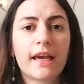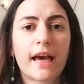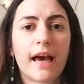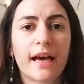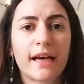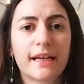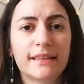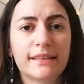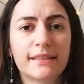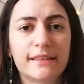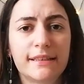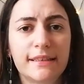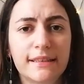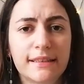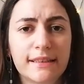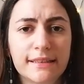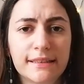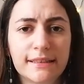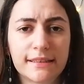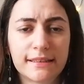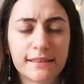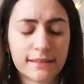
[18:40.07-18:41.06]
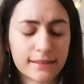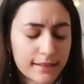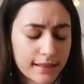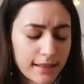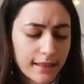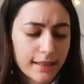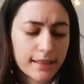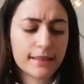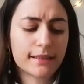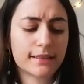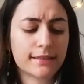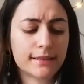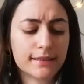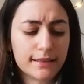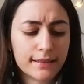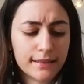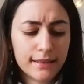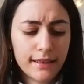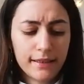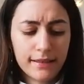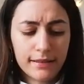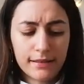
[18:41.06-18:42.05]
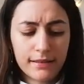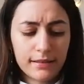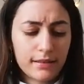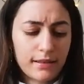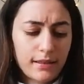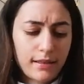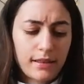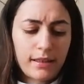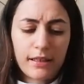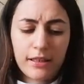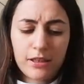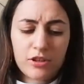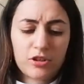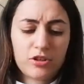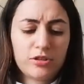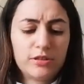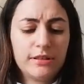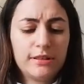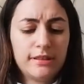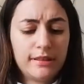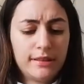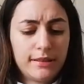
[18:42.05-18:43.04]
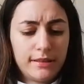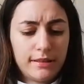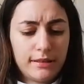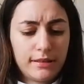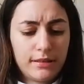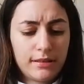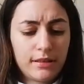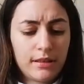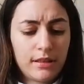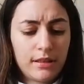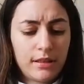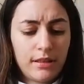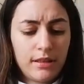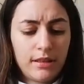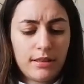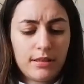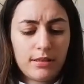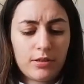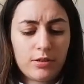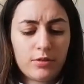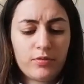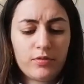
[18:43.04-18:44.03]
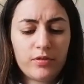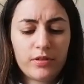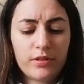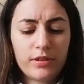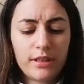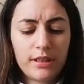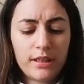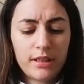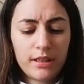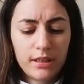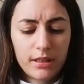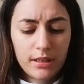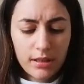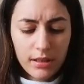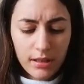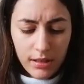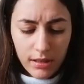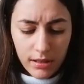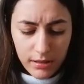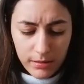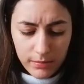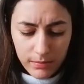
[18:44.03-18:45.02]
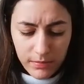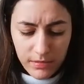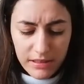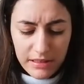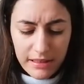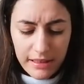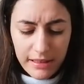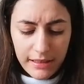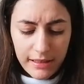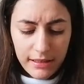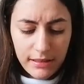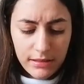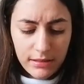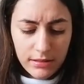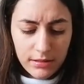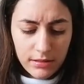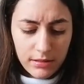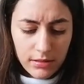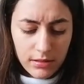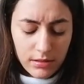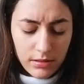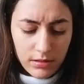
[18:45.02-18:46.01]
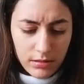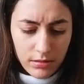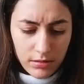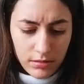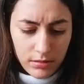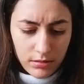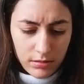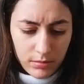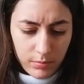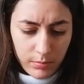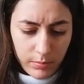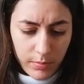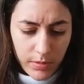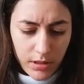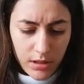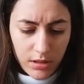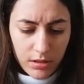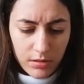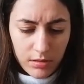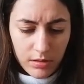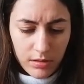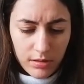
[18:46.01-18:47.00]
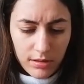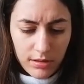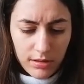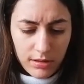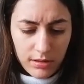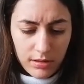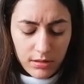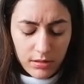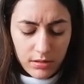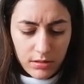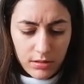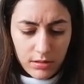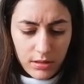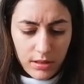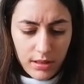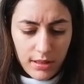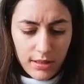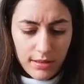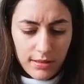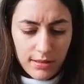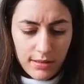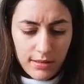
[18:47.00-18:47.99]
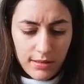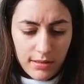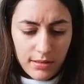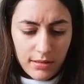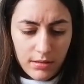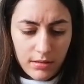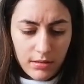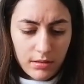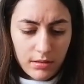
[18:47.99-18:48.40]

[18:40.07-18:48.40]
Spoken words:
I did it. I actually did it. It's not very tight, cause it's